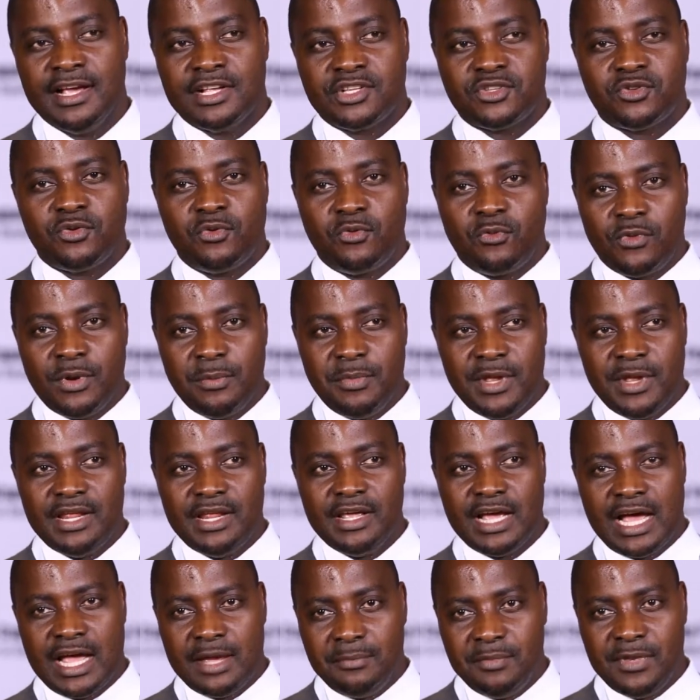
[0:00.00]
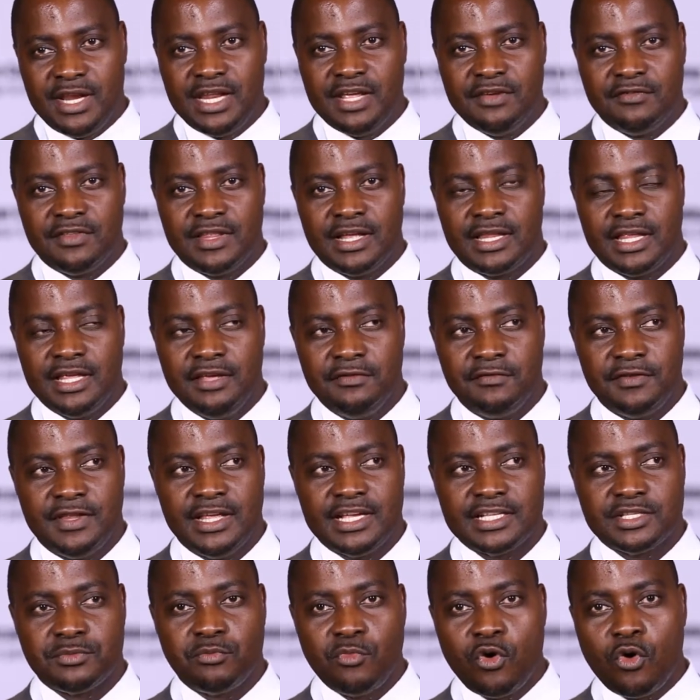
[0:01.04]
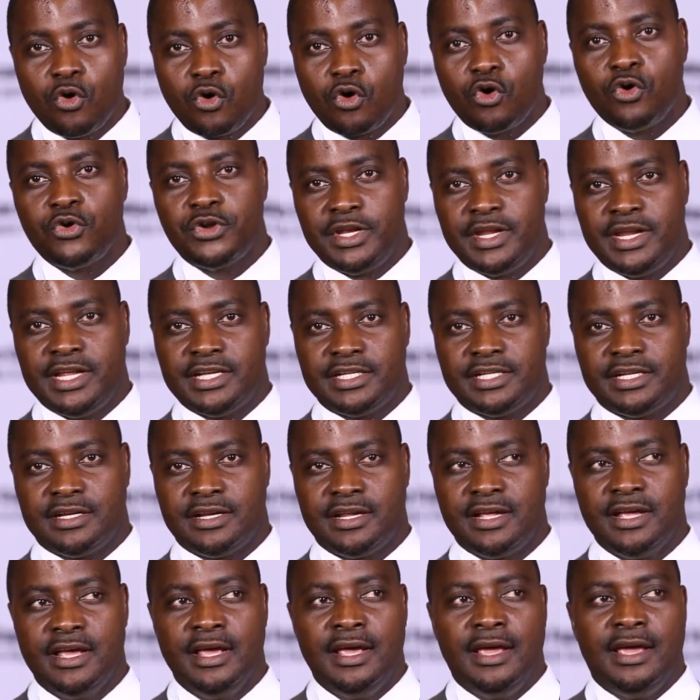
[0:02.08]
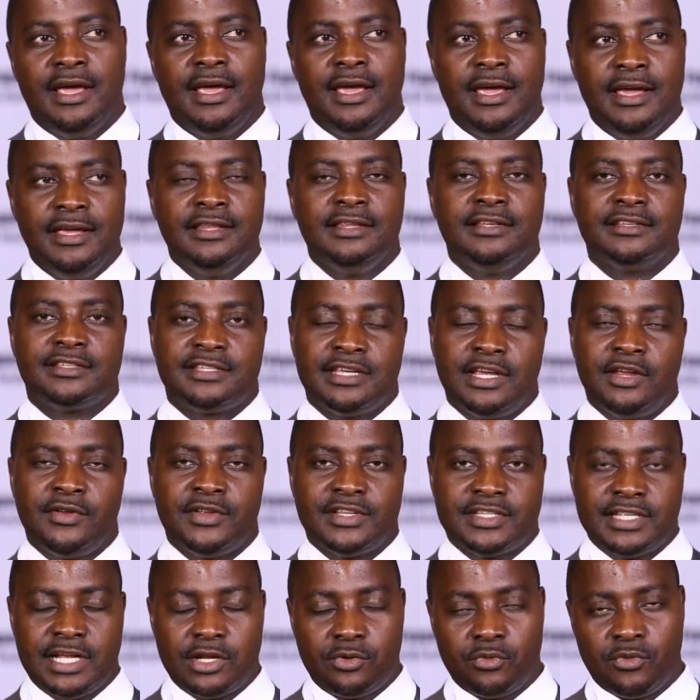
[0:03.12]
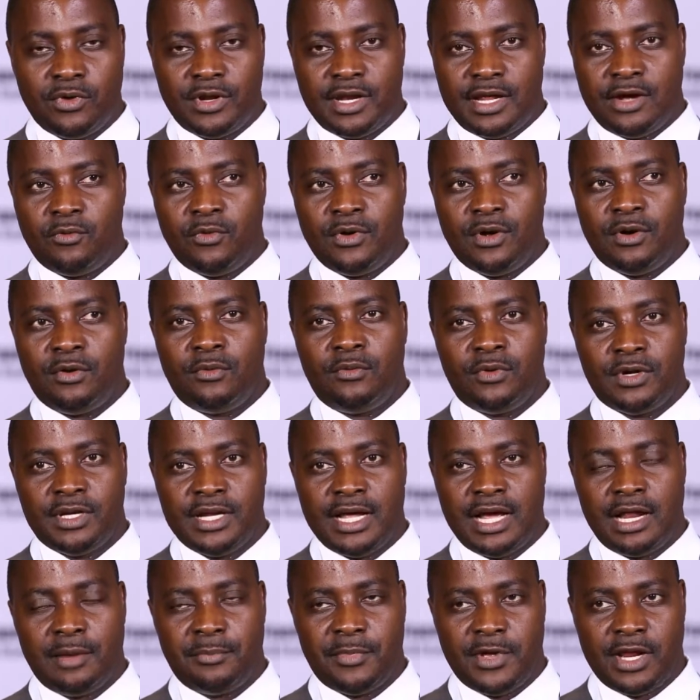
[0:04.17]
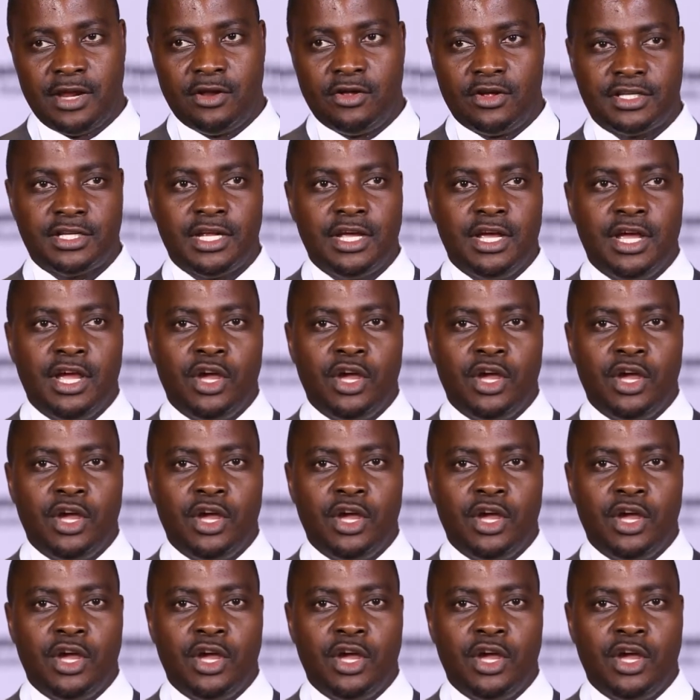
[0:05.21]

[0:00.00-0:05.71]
So I believe that if there's more coordination in these areas, that would help a lot.